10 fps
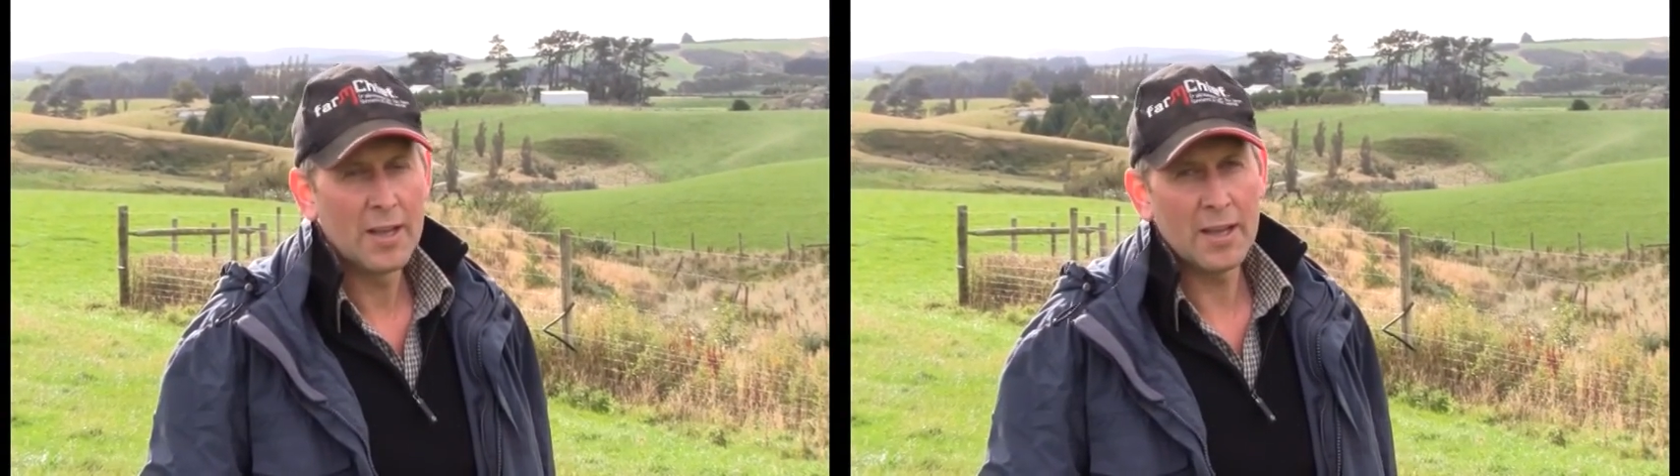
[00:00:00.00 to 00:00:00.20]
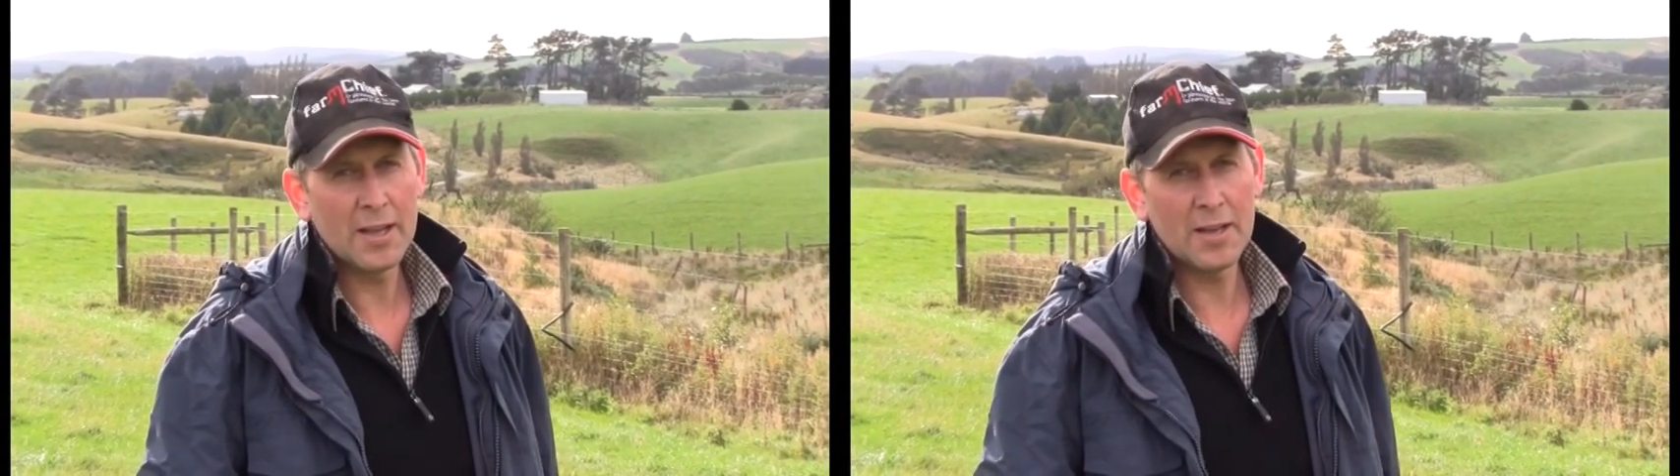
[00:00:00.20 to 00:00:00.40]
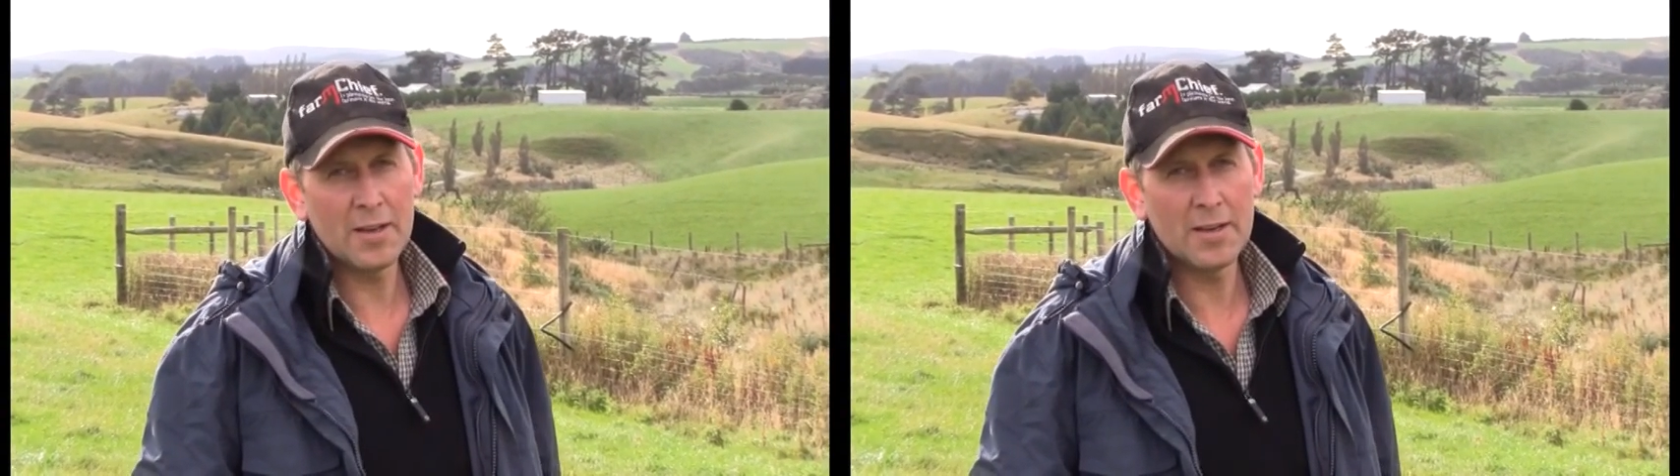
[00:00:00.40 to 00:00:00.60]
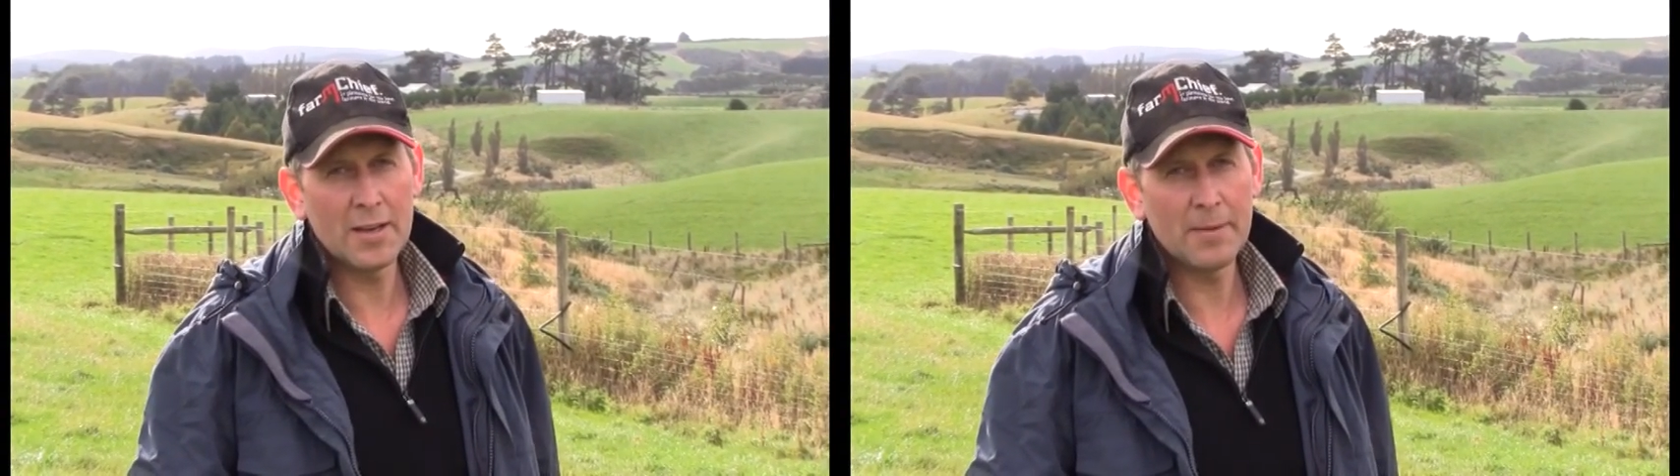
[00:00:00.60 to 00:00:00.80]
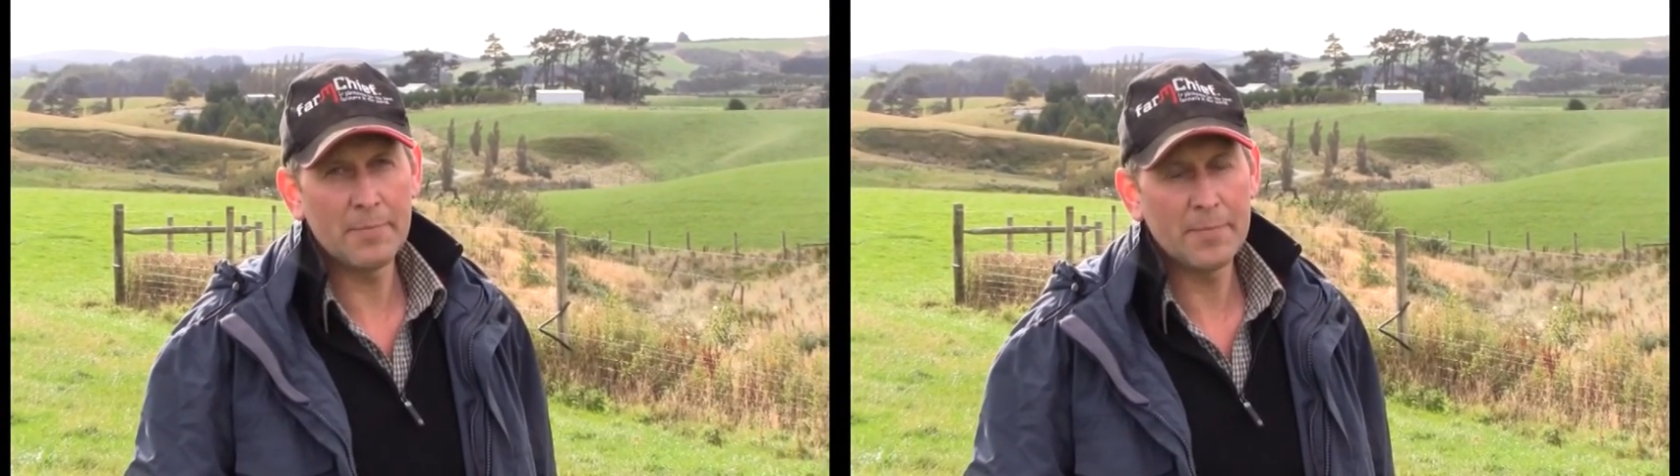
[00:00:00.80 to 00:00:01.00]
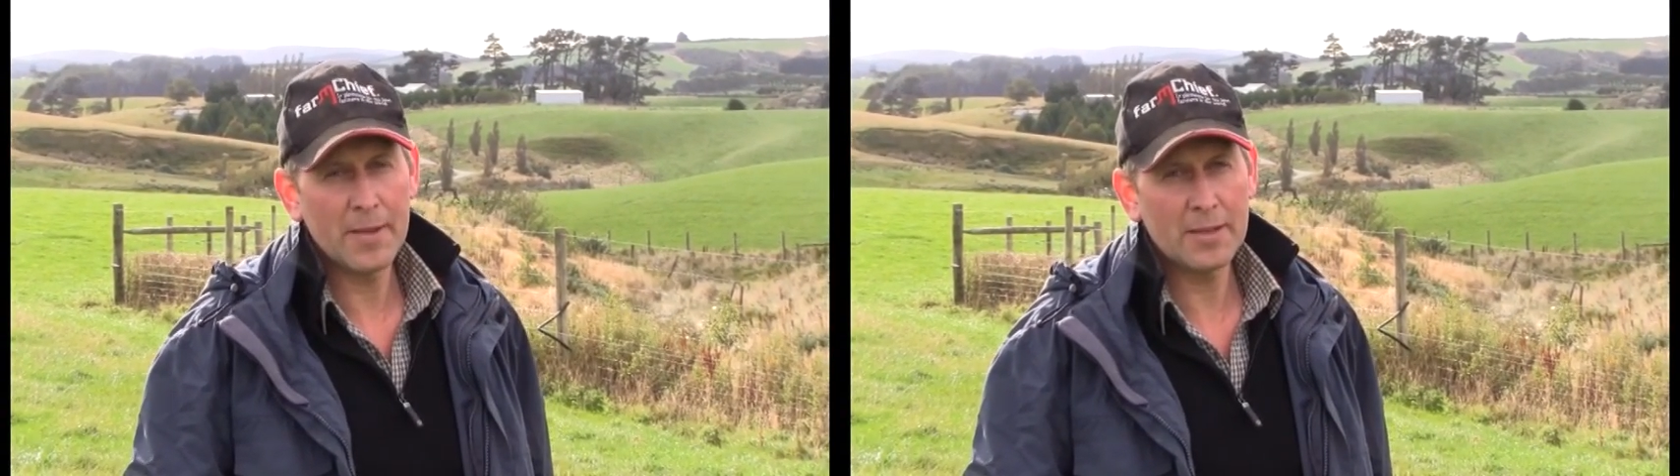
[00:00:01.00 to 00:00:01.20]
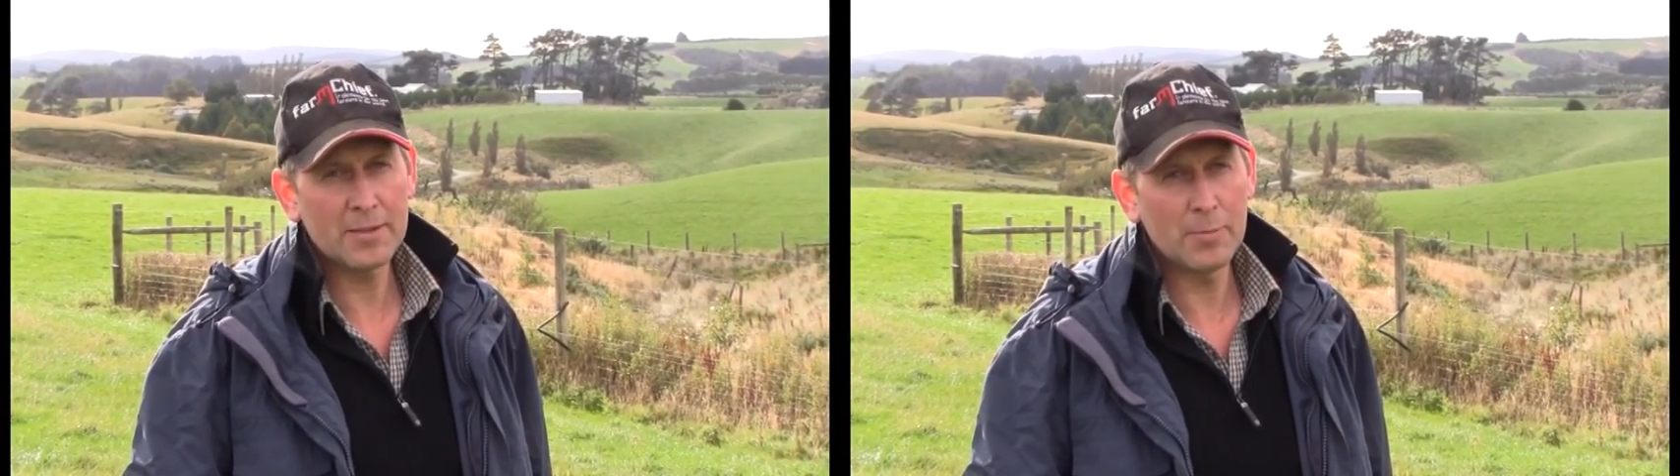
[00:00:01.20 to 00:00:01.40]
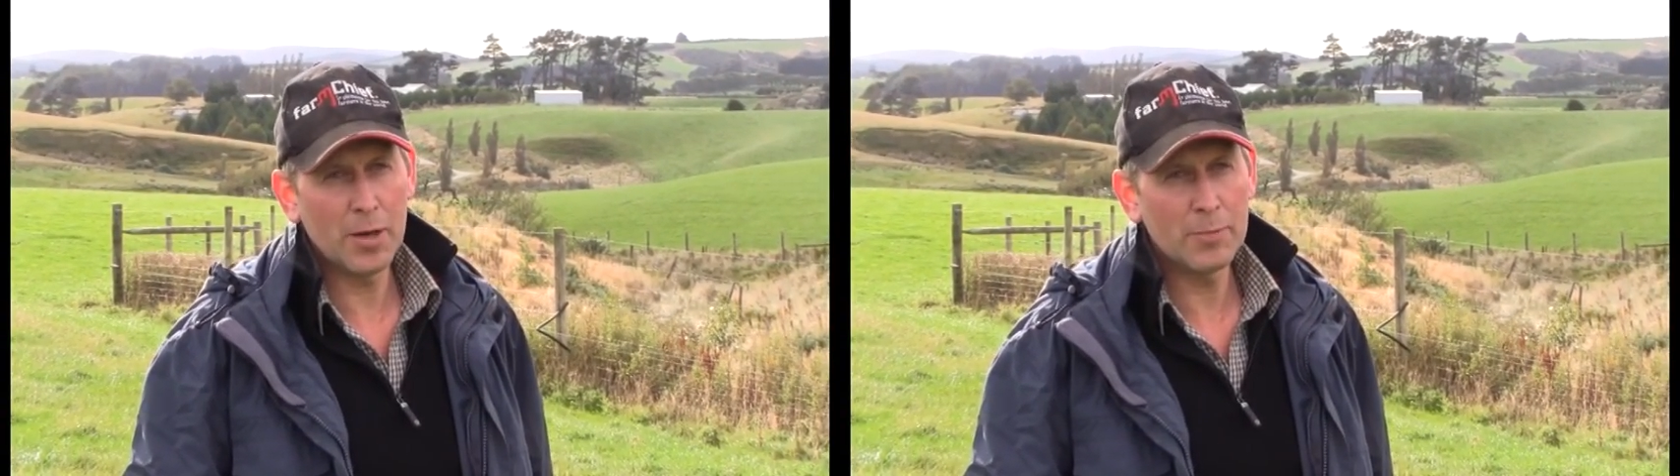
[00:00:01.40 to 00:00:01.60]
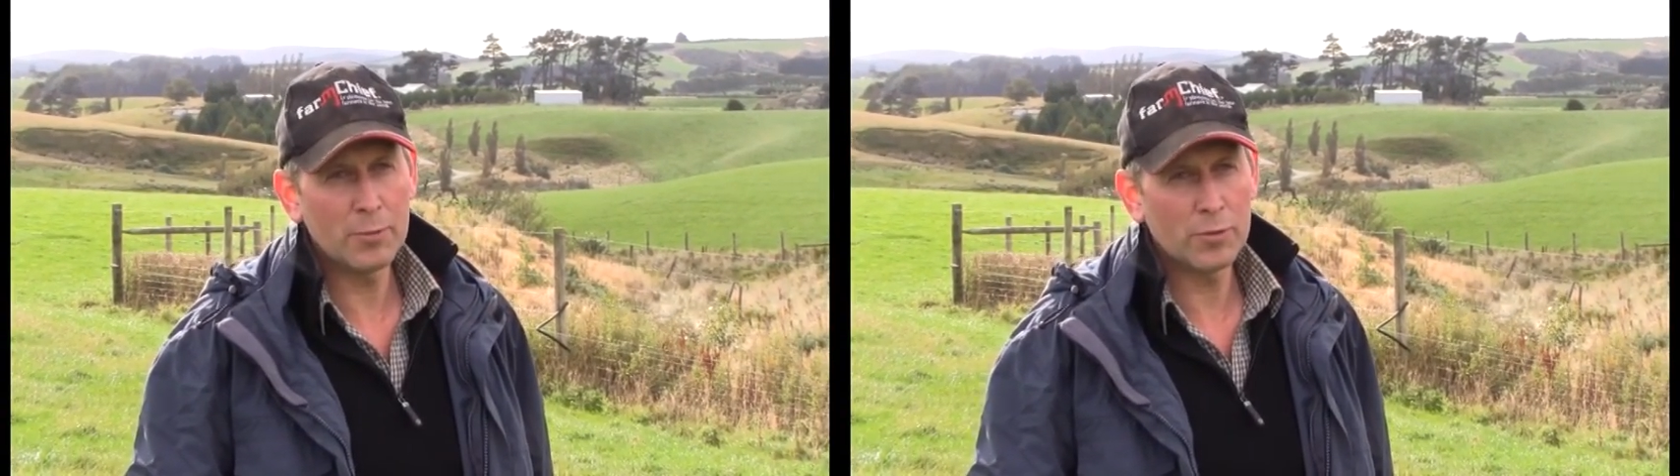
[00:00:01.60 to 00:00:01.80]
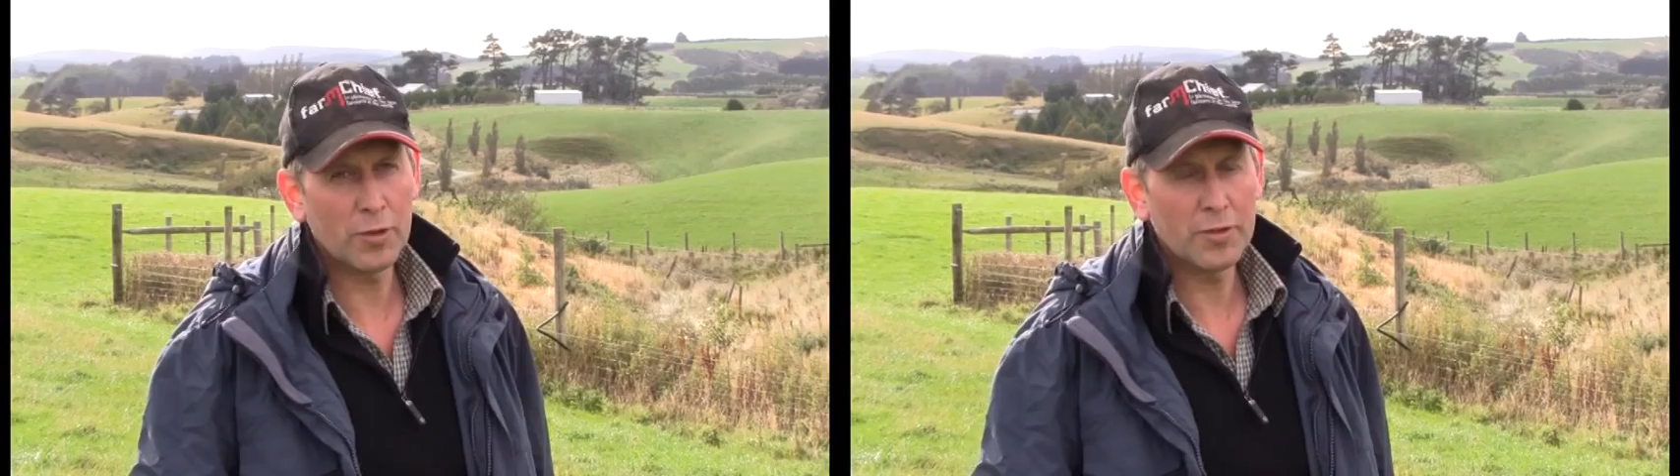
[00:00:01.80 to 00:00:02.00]
And at the moment
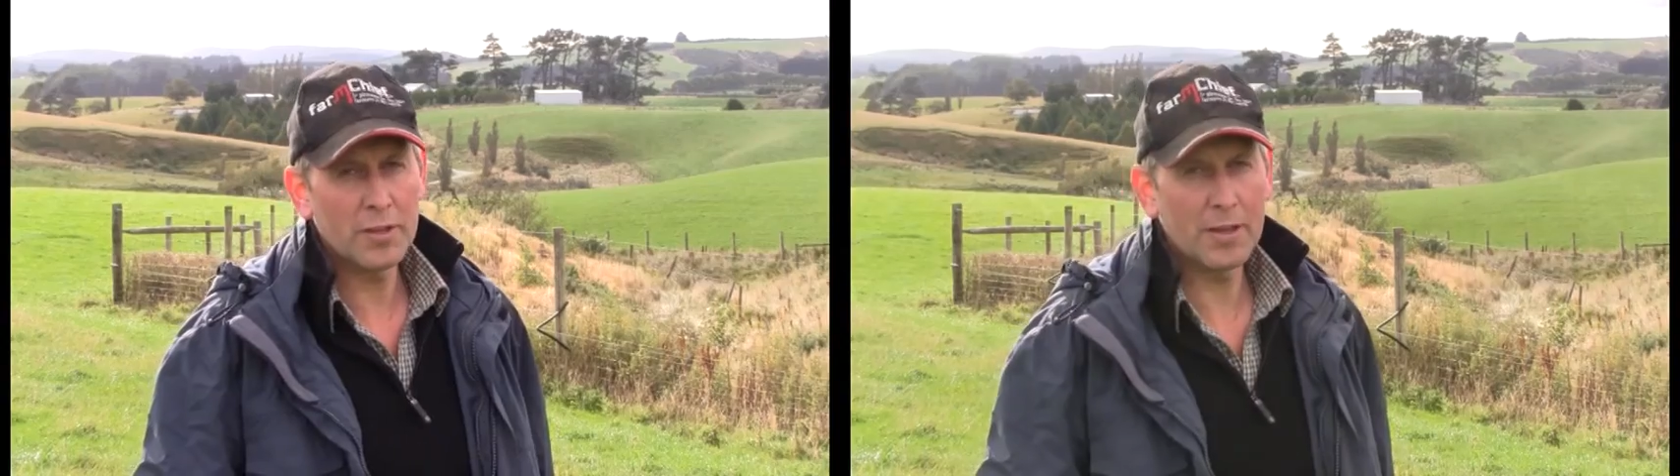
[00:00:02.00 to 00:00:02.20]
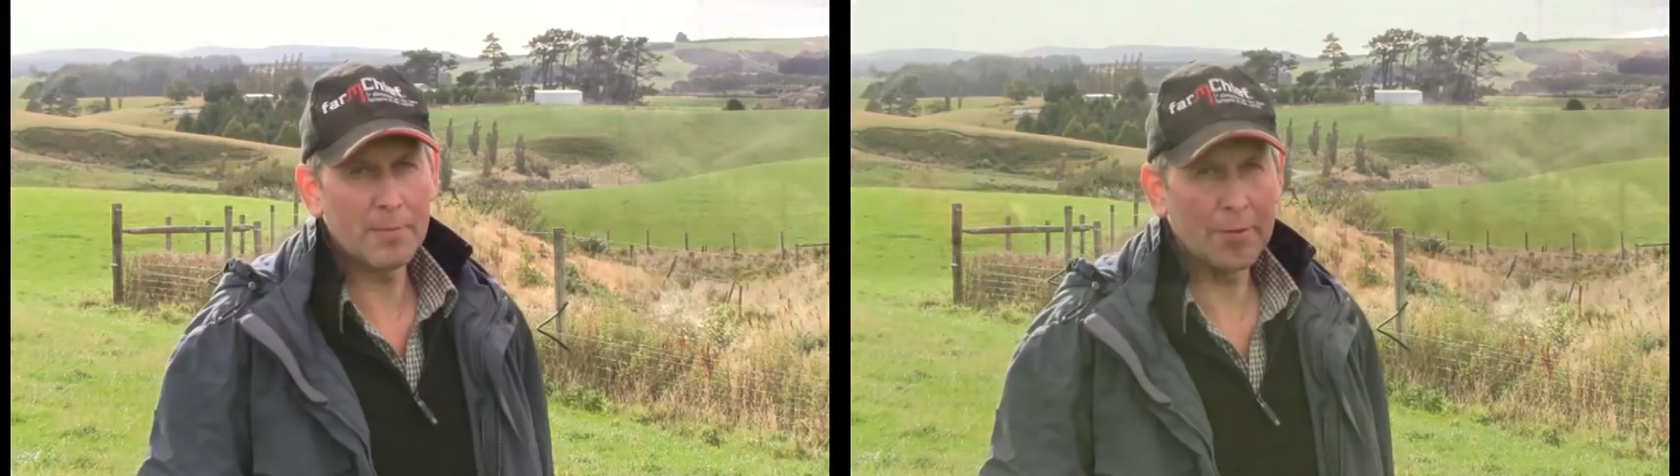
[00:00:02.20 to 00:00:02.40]
we're on the